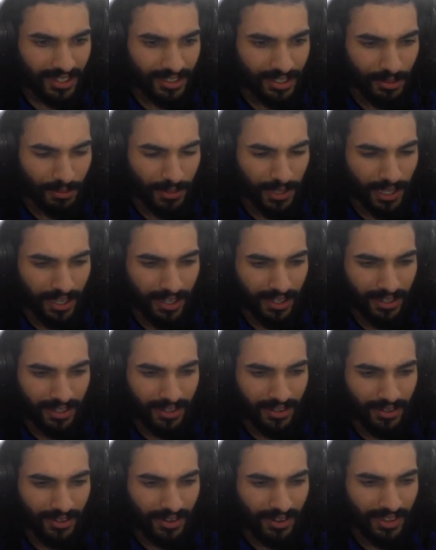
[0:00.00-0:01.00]

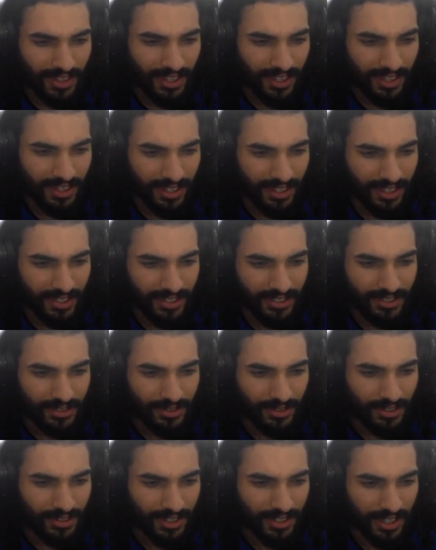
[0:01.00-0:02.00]
Japan? Are they the
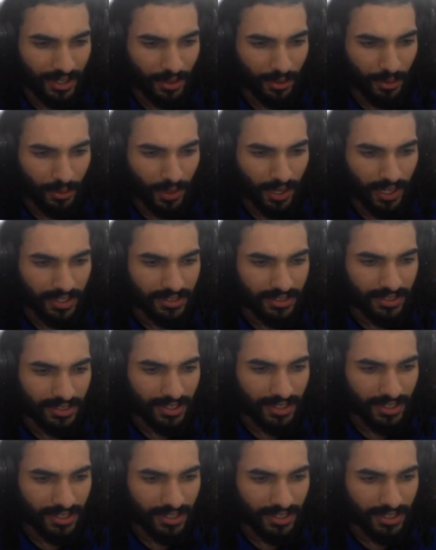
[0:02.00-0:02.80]
East or are they the West?